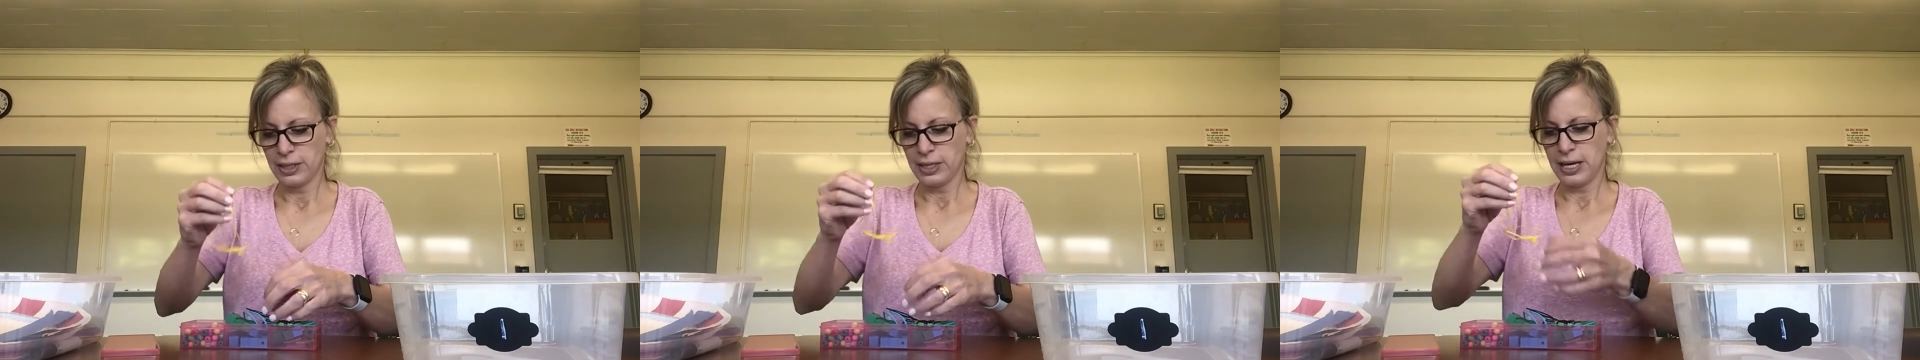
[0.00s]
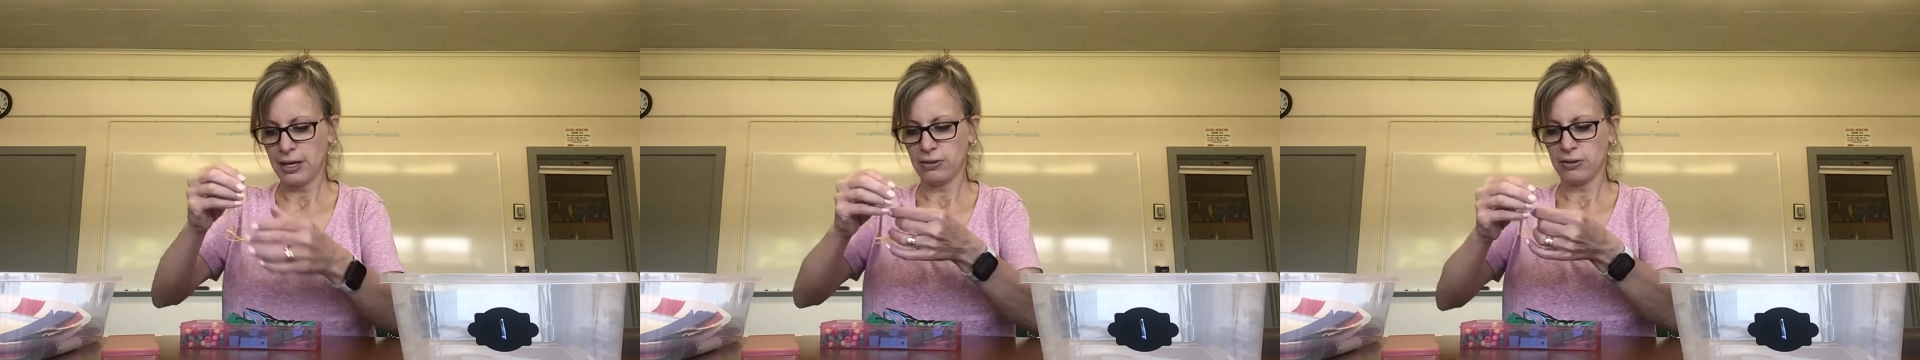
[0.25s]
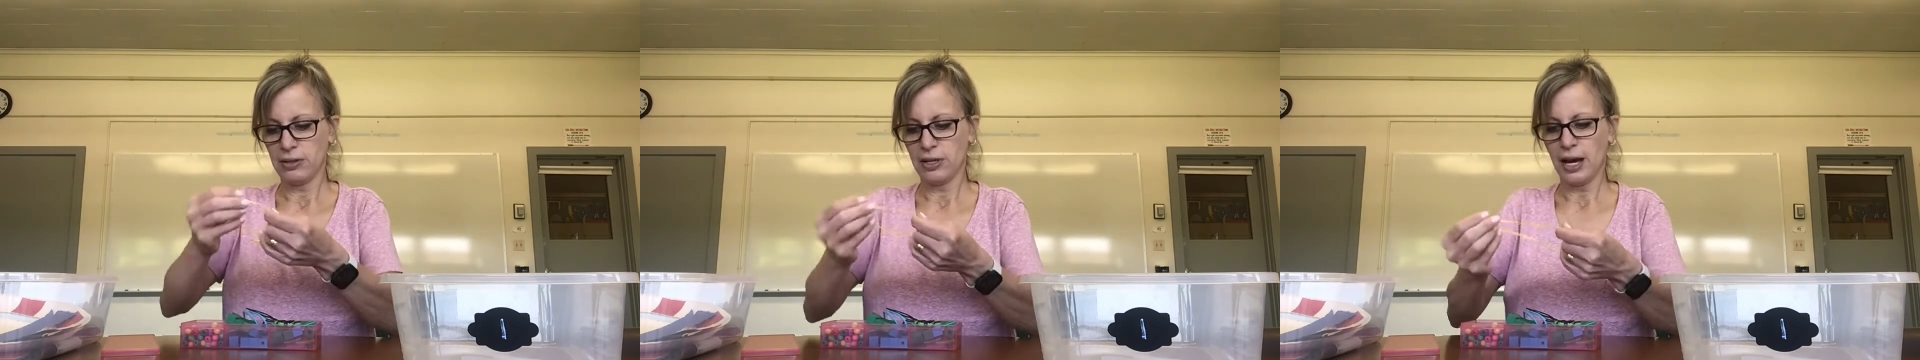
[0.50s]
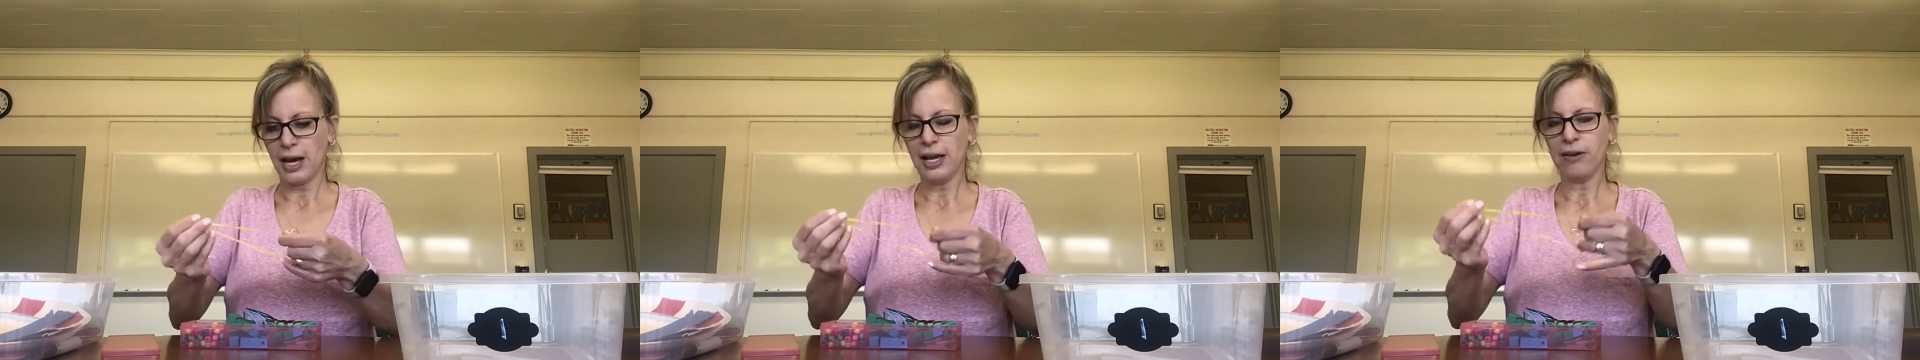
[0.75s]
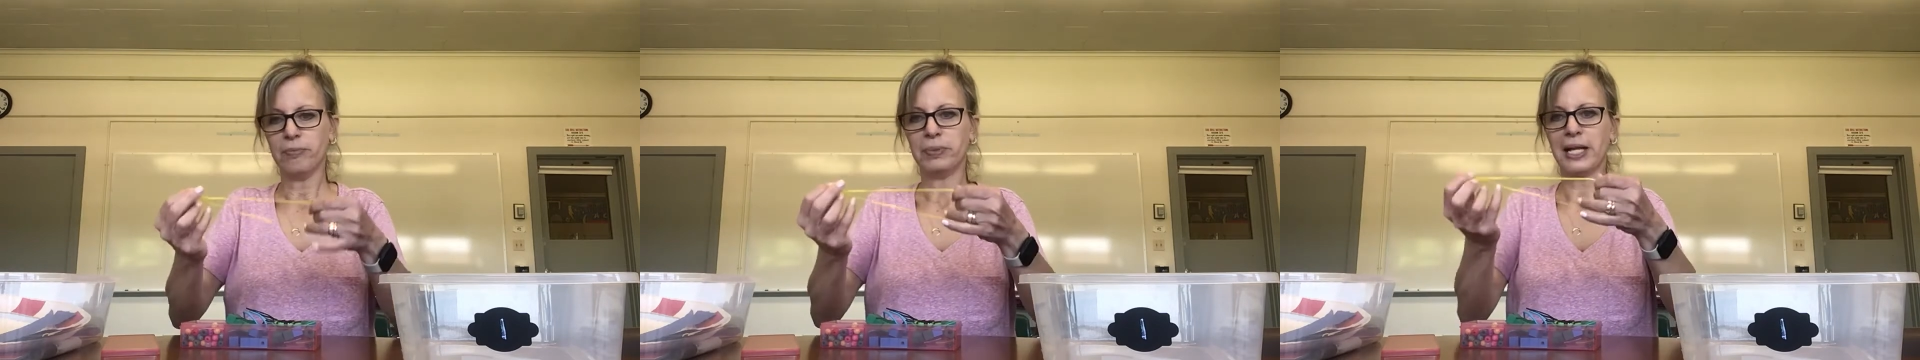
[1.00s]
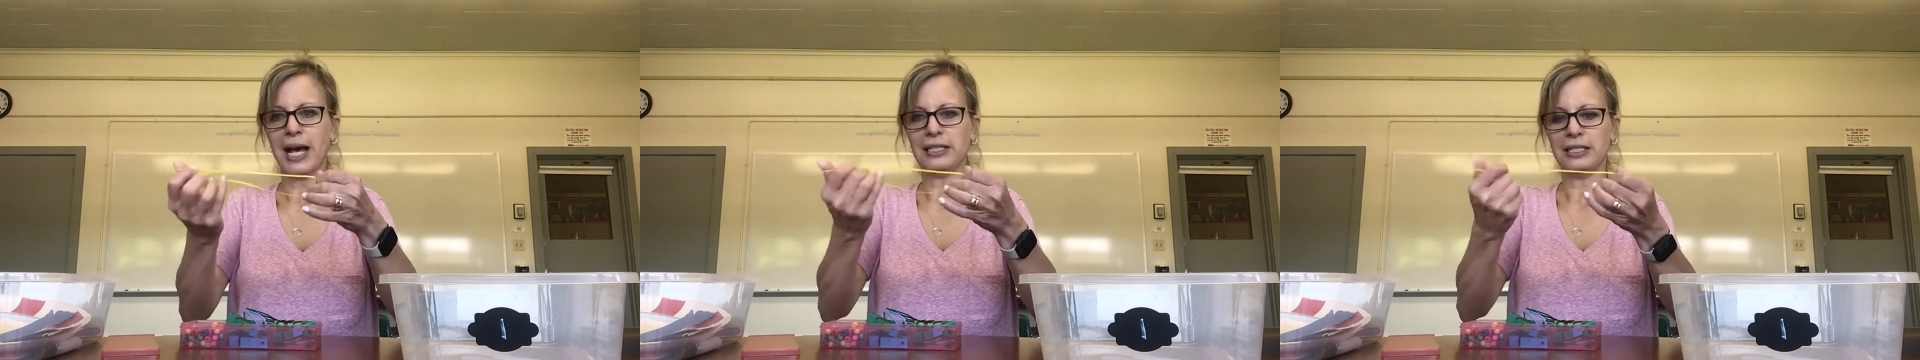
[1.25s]
Now, I have
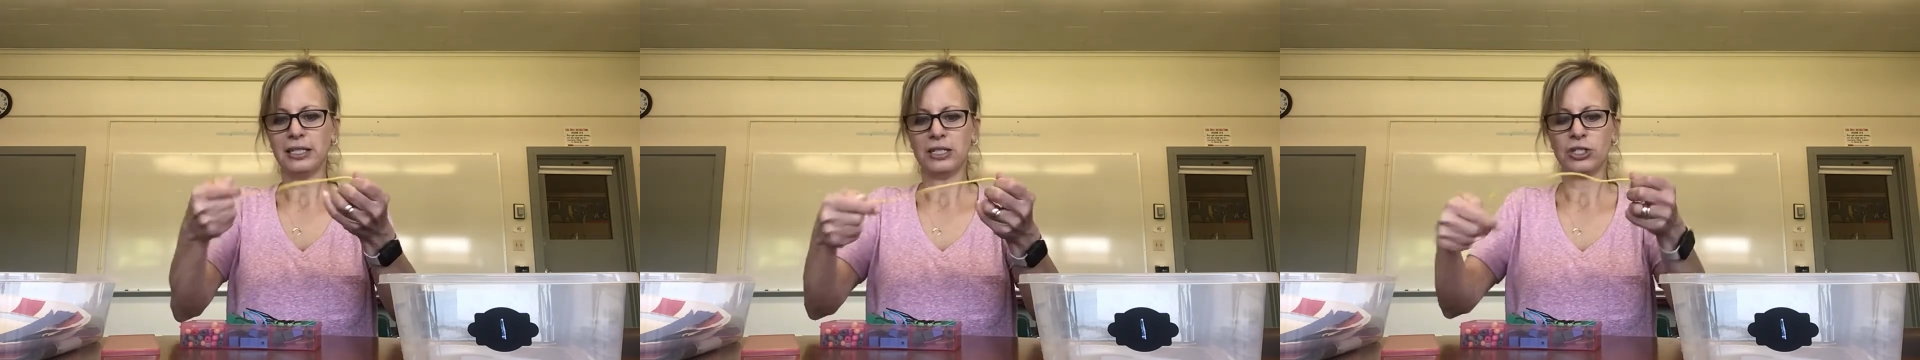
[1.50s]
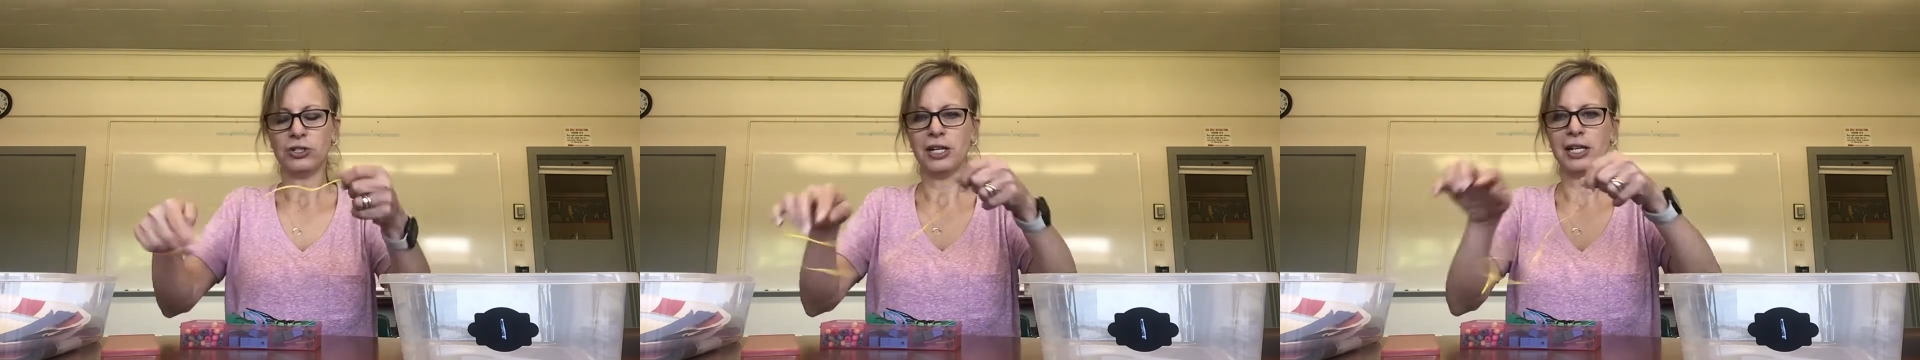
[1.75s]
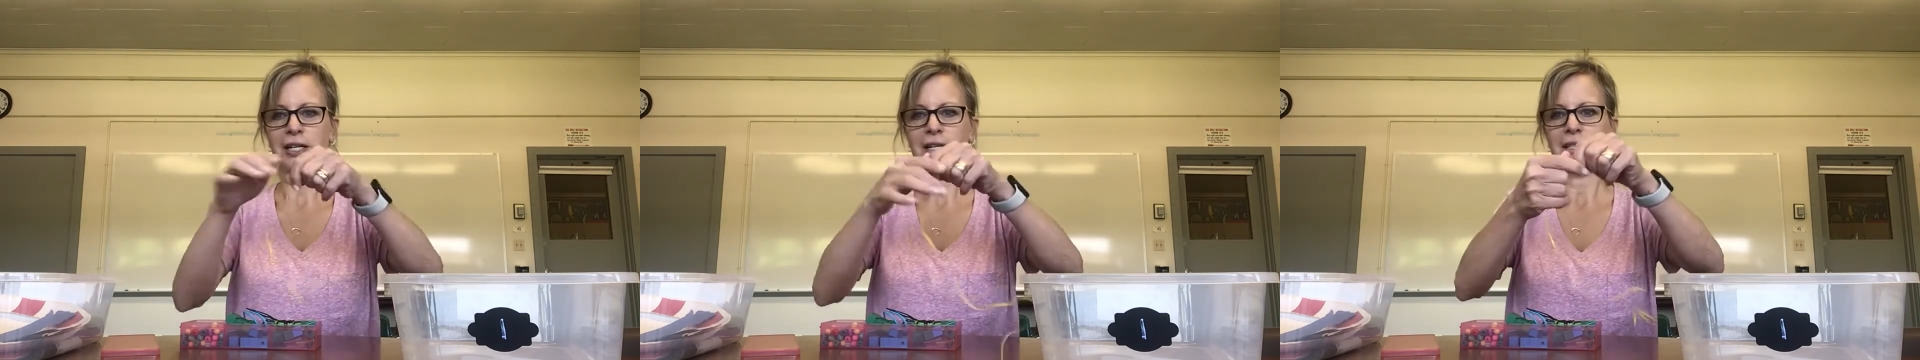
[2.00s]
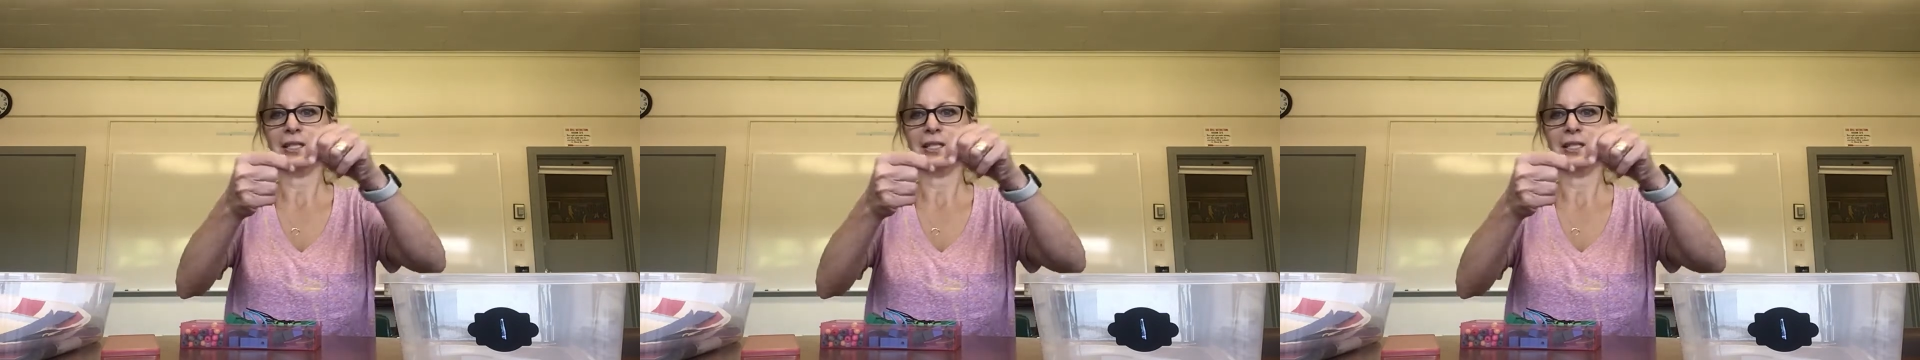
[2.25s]
plastic string.